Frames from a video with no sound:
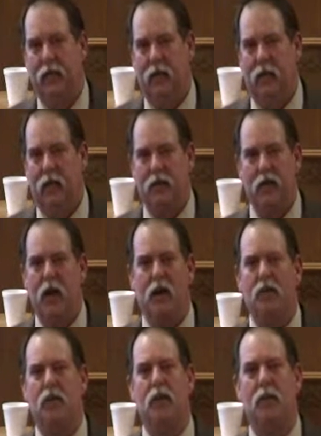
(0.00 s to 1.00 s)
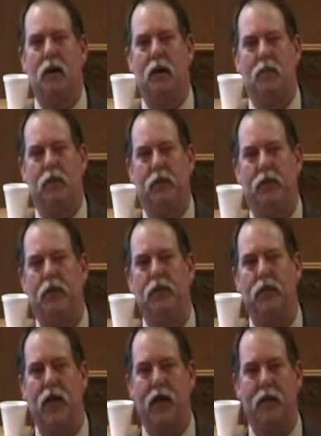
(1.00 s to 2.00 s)
Yahoo come up with a
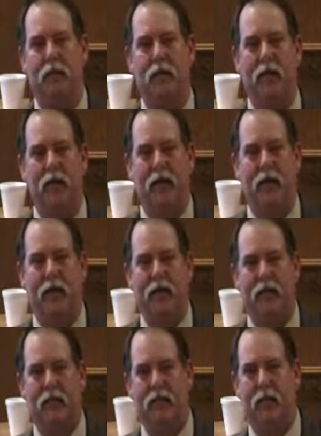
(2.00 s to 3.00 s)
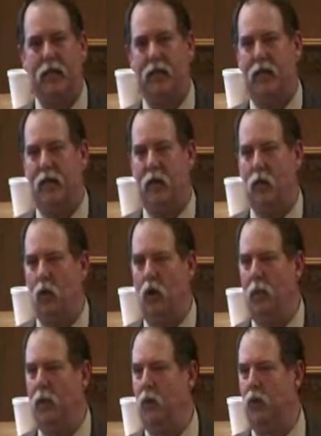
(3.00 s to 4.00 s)
news item, and it said that a
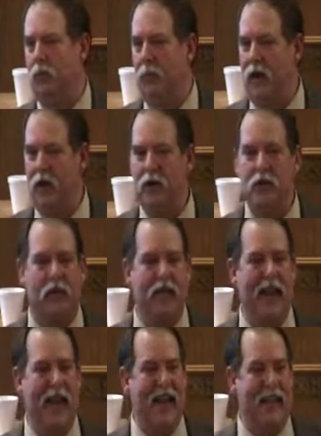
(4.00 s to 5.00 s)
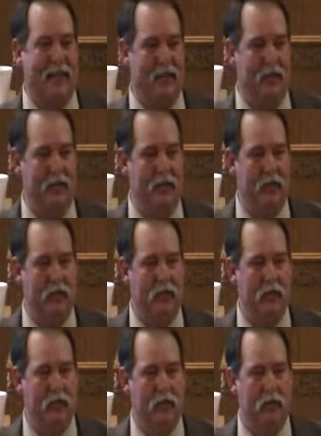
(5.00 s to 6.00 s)
woman was marrying her cat.
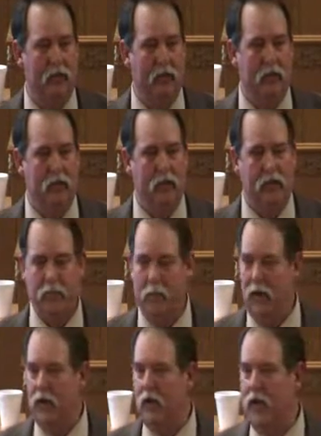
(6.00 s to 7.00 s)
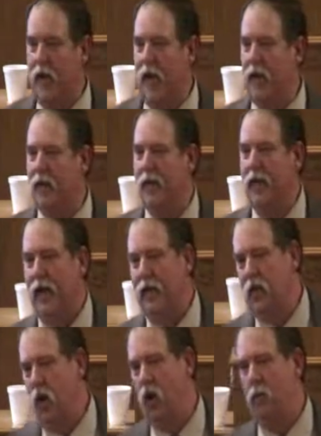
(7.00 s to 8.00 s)
She married her cat,
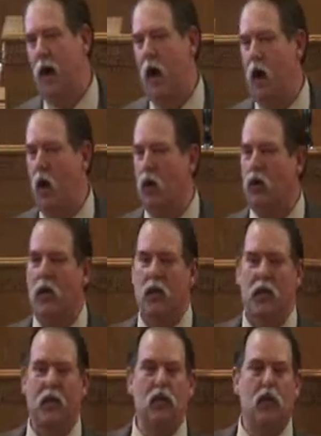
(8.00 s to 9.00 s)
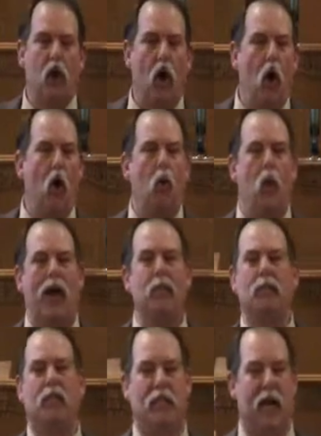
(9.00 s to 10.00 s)
and lo and behold, there's a whole
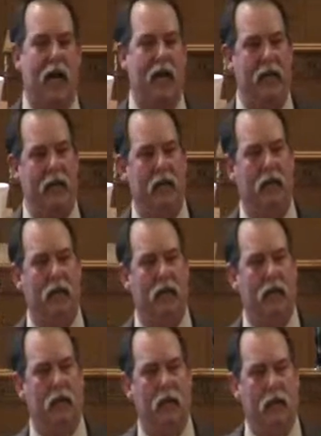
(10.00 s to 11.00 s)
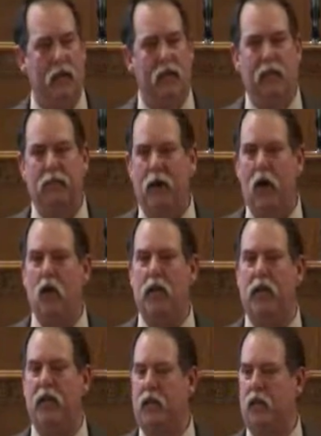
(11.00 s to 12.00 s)
website
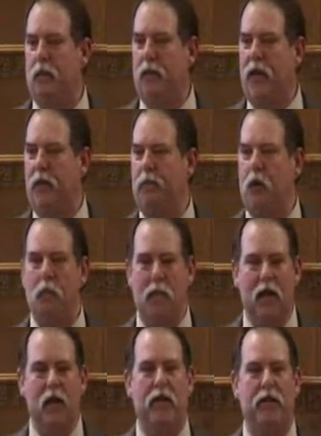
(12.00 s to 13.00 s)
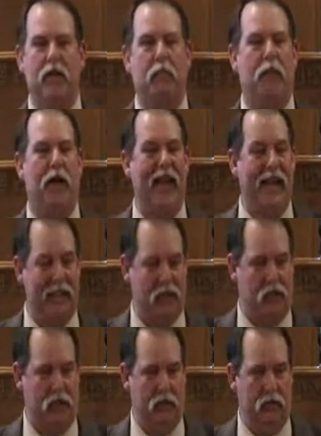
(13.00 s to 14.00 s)
devoted to people marrying their
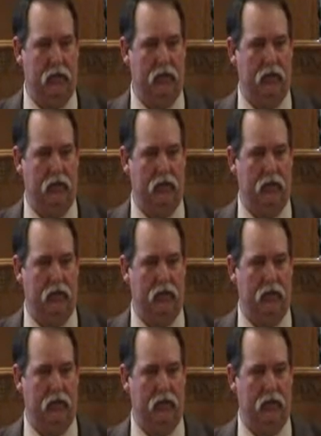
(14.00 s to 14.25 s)
pets.